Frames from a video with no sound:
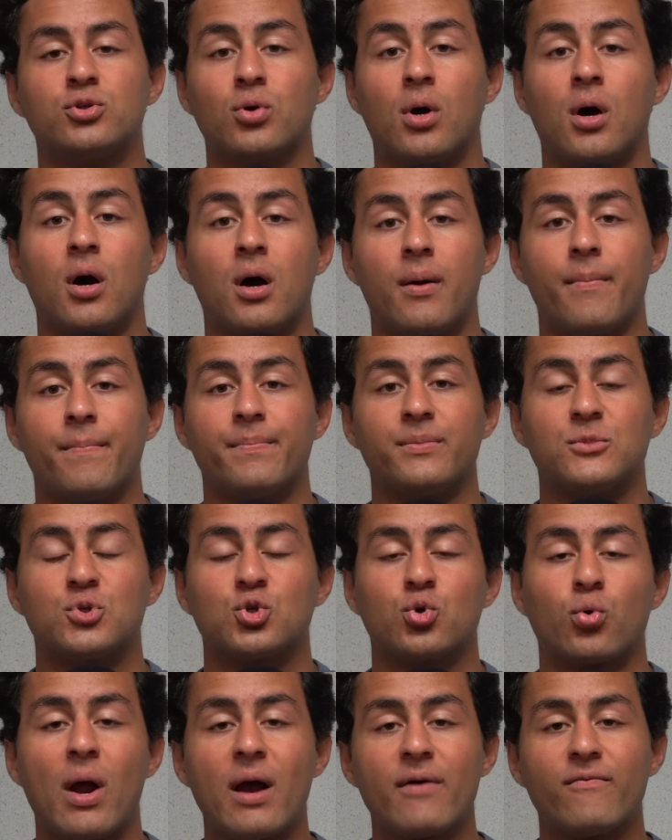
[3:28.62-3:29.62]
um,
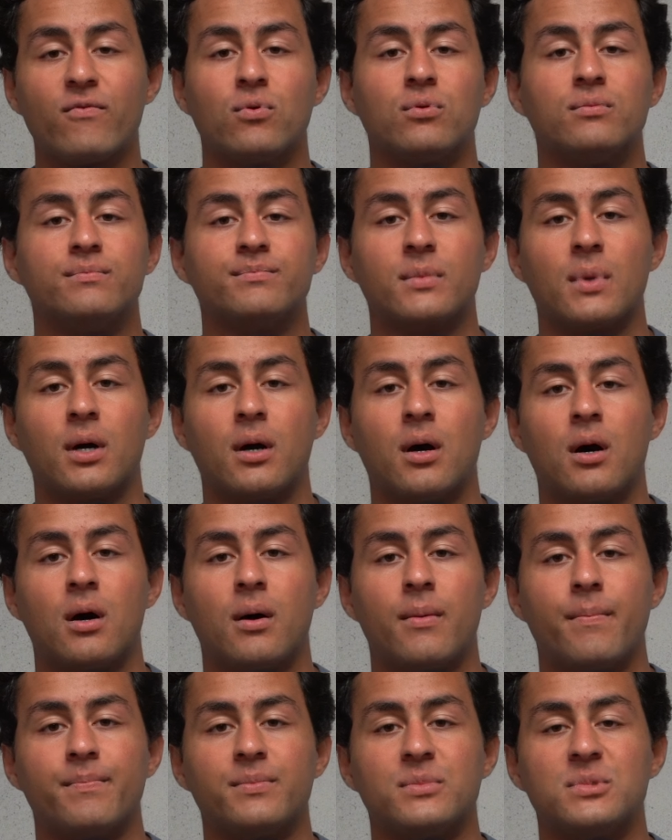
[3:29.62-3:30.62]
travel
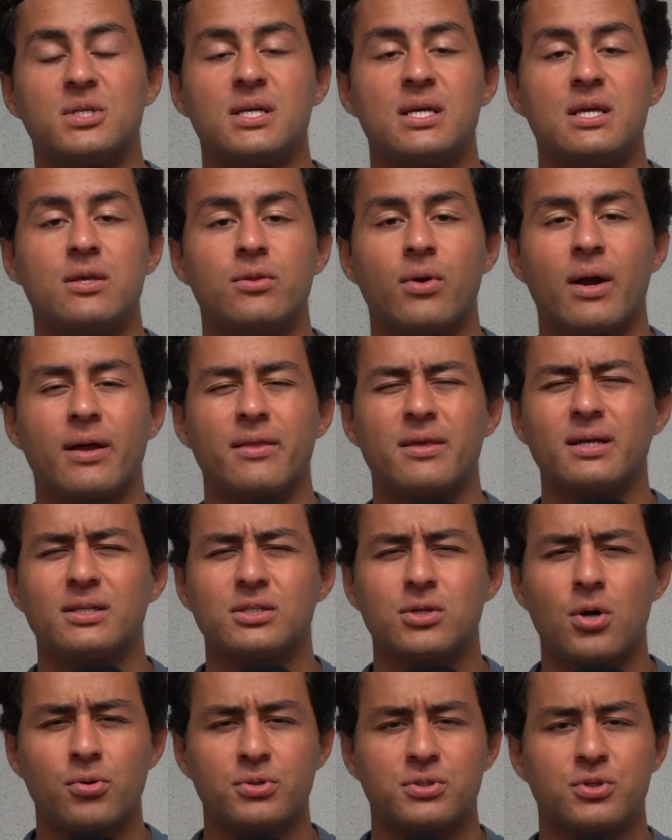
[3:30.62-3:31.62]
um, to either I think
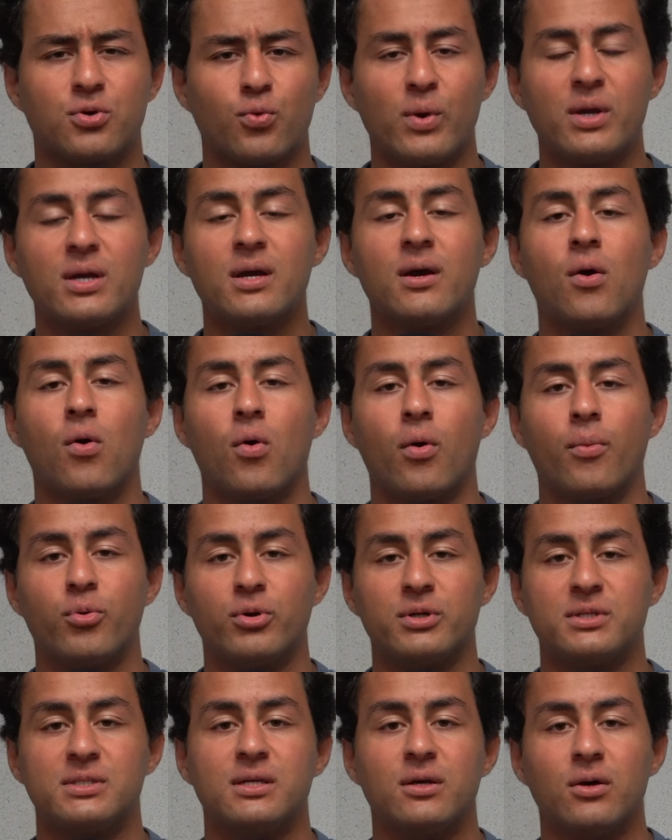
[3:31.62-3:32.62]
it's Costa Rica or
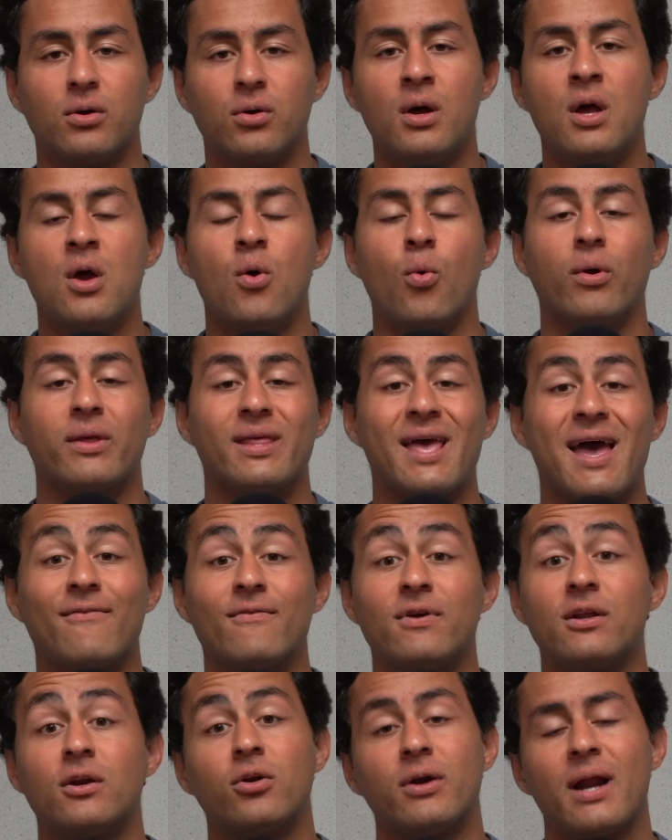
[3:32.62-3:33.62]
Brazil where they have
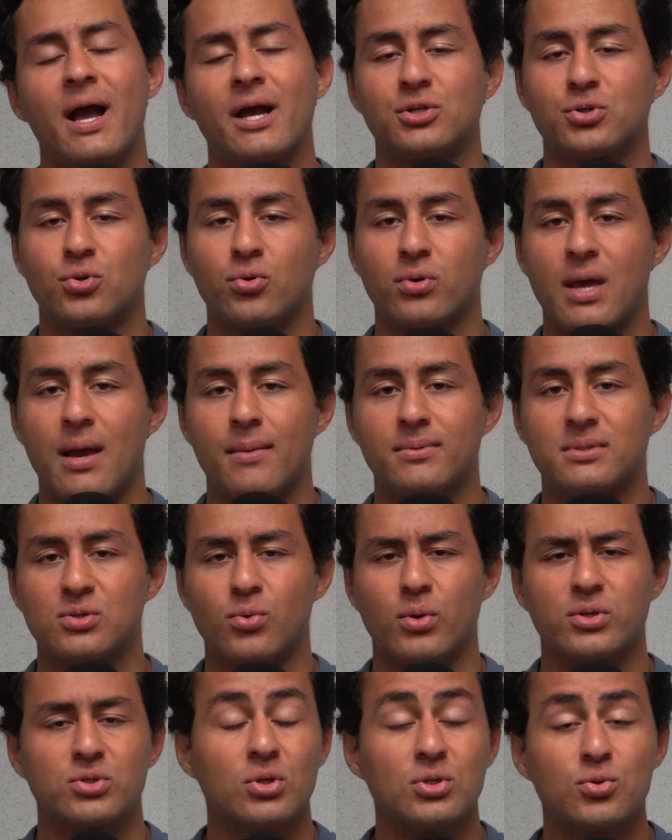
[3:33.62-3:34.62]
international camps as
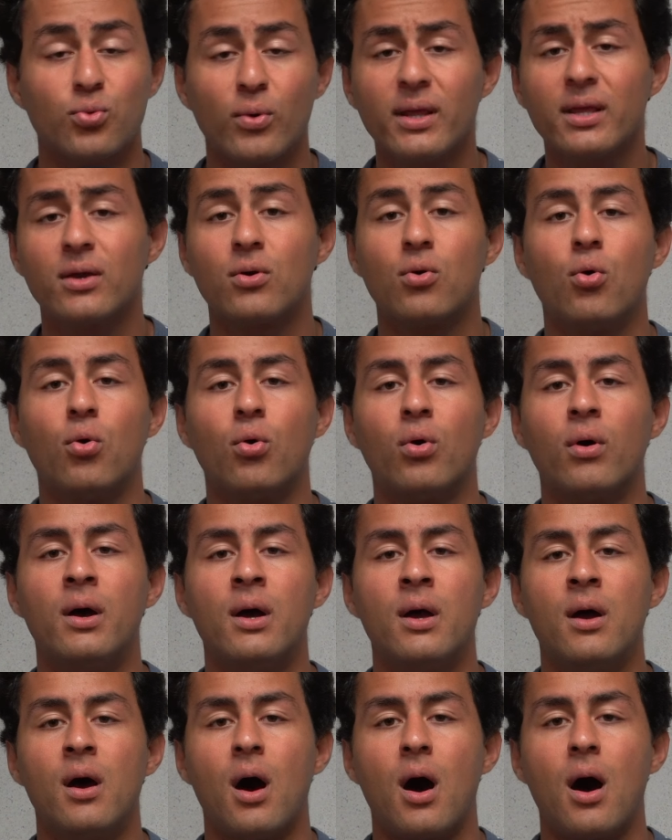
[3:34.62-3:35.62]
well. So it's really cool,
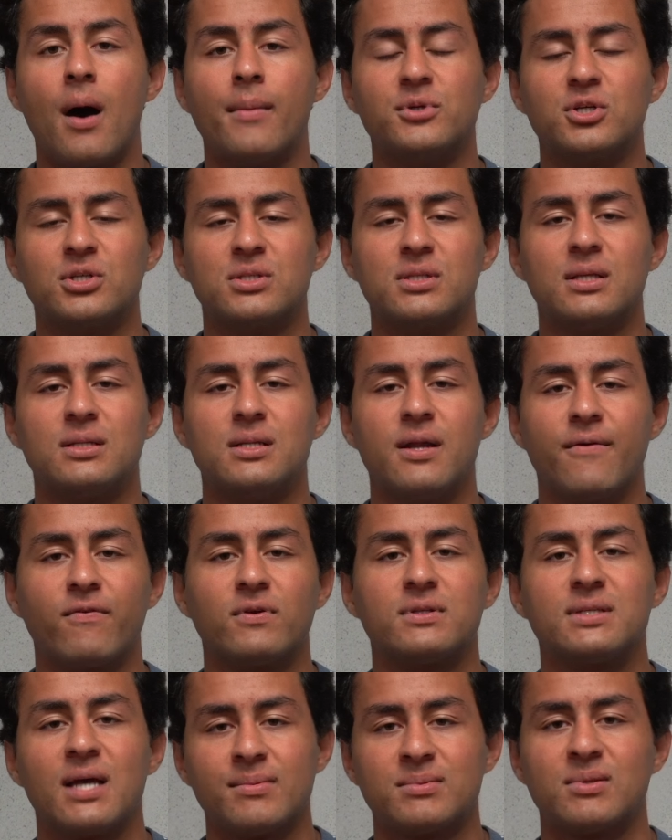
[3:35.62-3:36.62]
um, just the
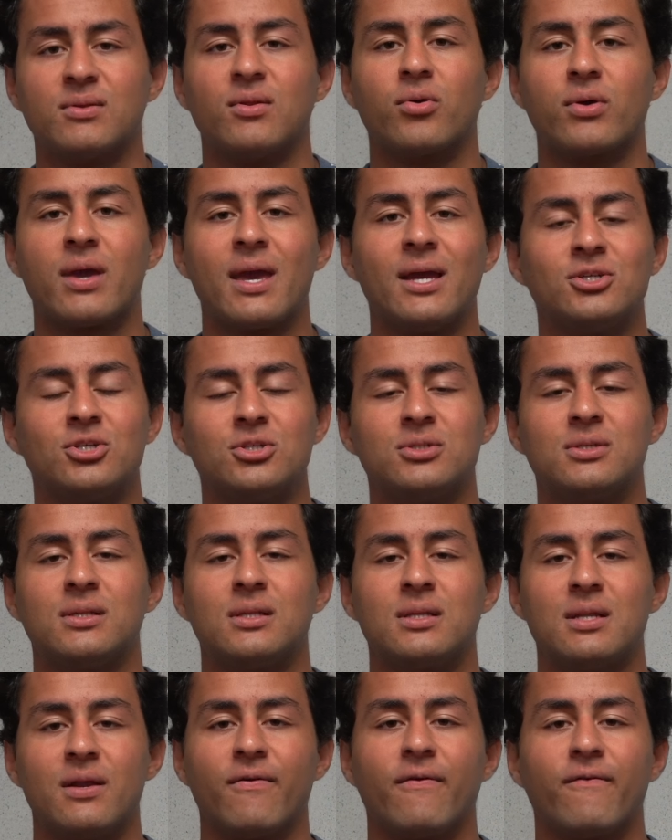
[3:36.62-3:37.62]
different types of locations and
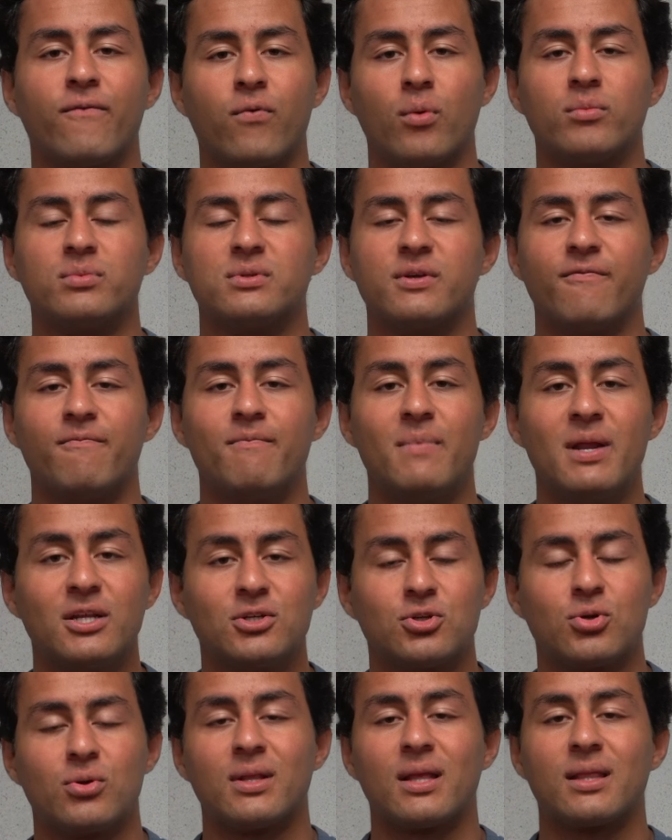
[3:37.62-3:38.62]
the different forms of
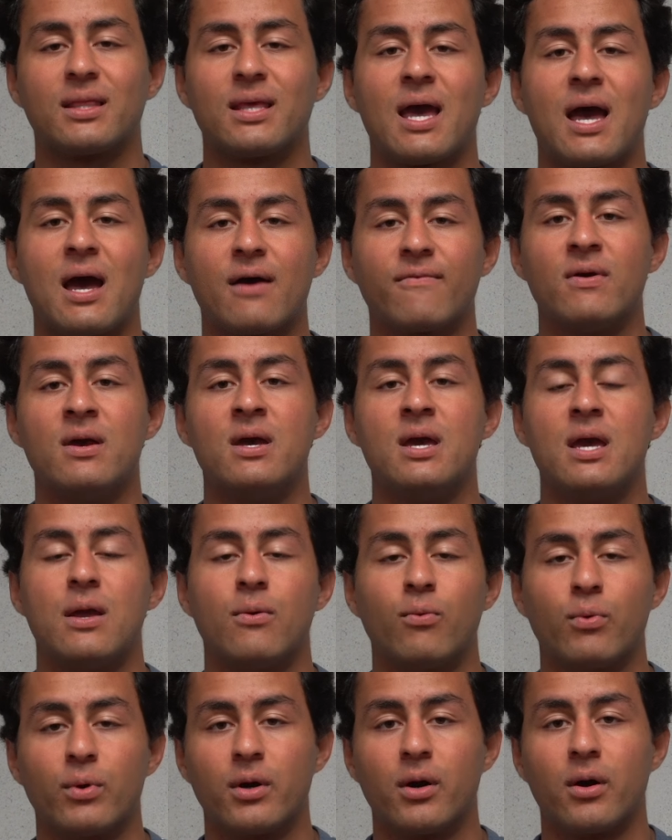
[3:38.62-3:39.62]
ministry that they have
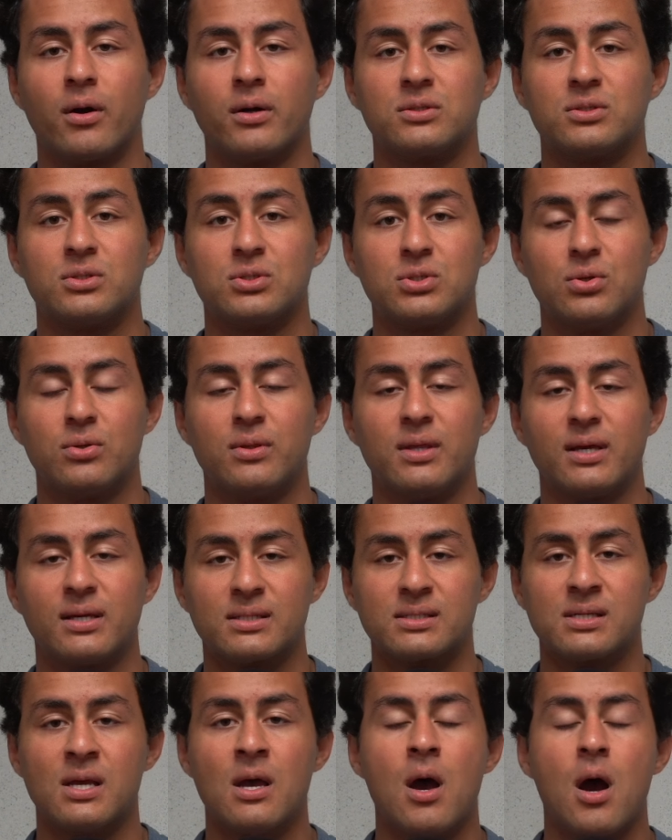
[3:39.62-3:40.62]
in regards to
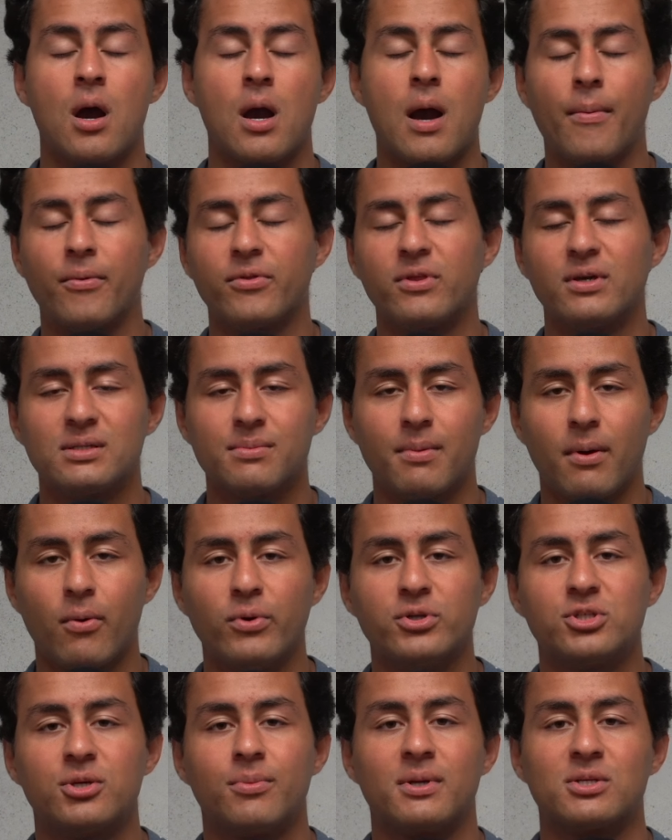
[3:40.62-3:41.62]
this. A couple things about
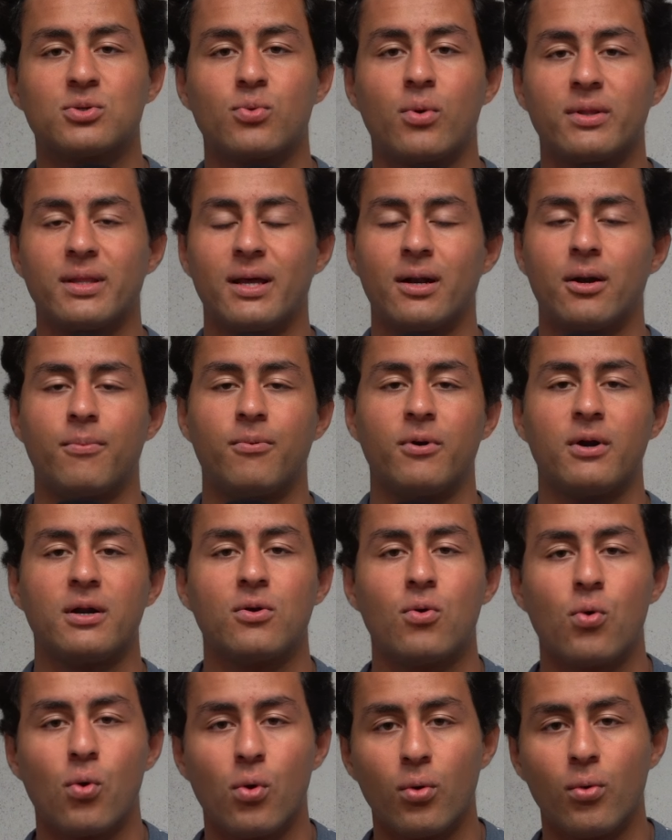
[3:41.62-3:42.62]
Winshape as well that are pretty
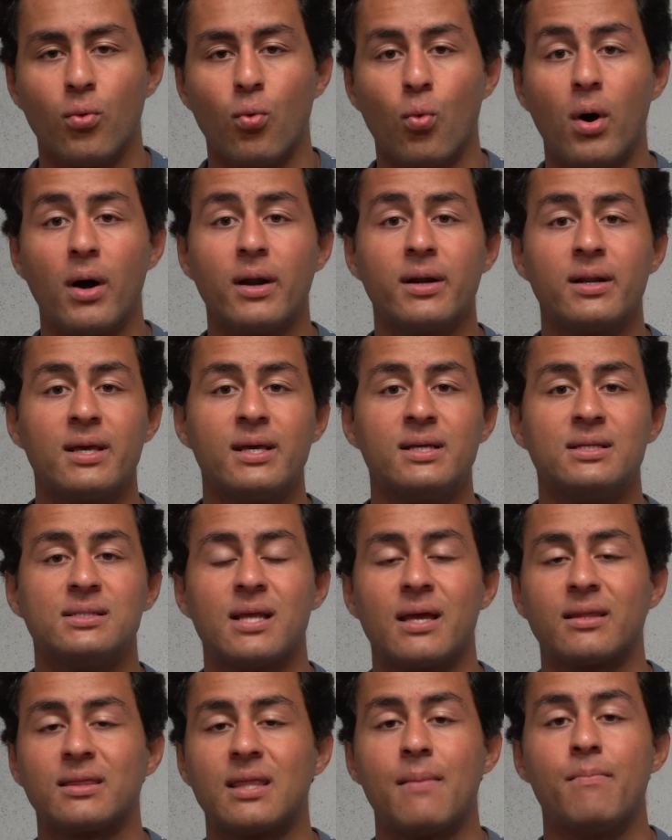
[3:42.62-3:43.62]
cool. One is
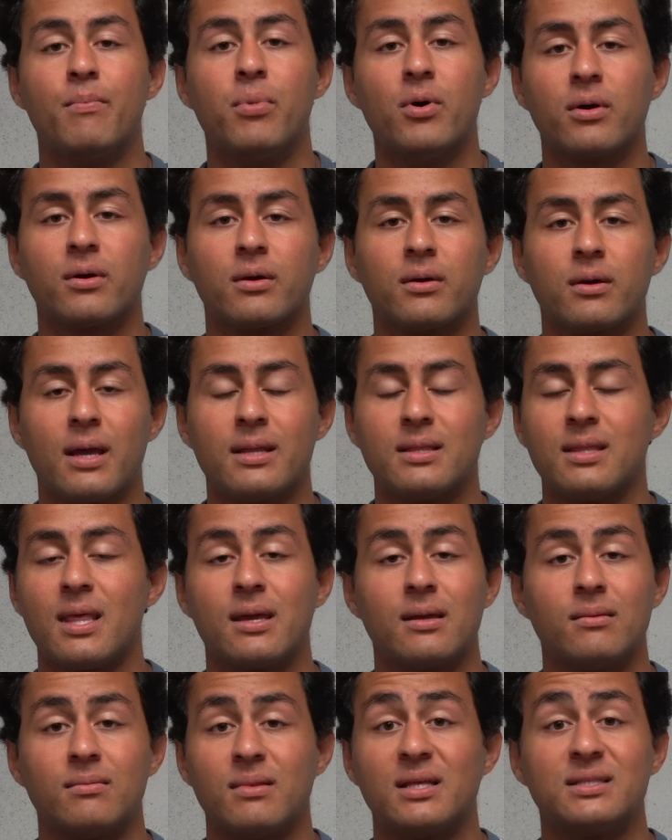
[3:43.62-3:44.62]
that they book and
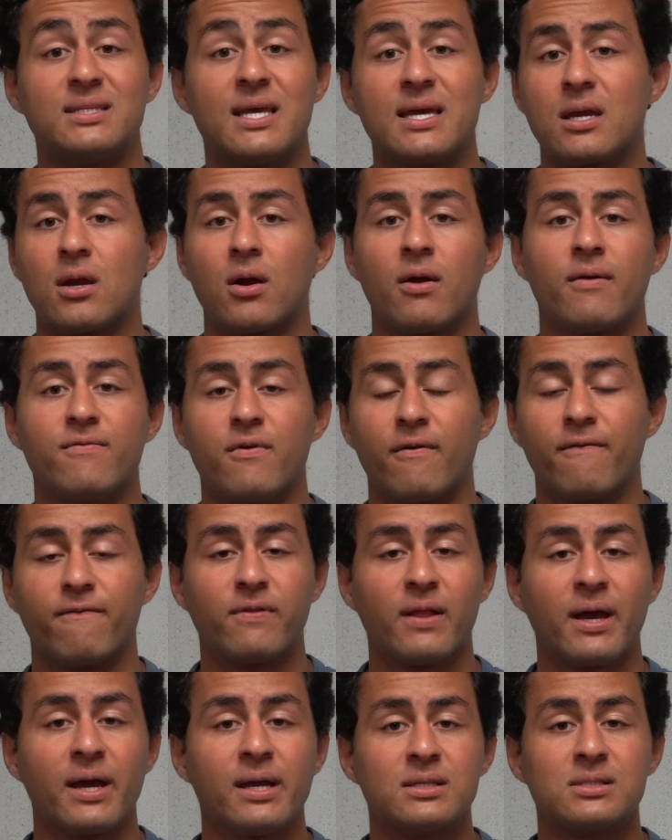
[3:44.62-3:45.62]
they they take care of your
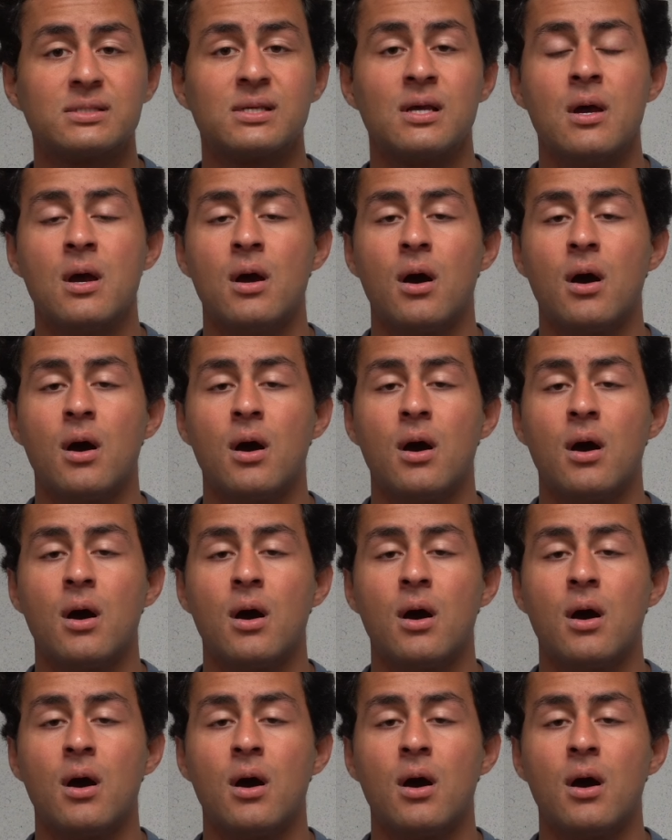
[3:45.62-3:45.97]
flights.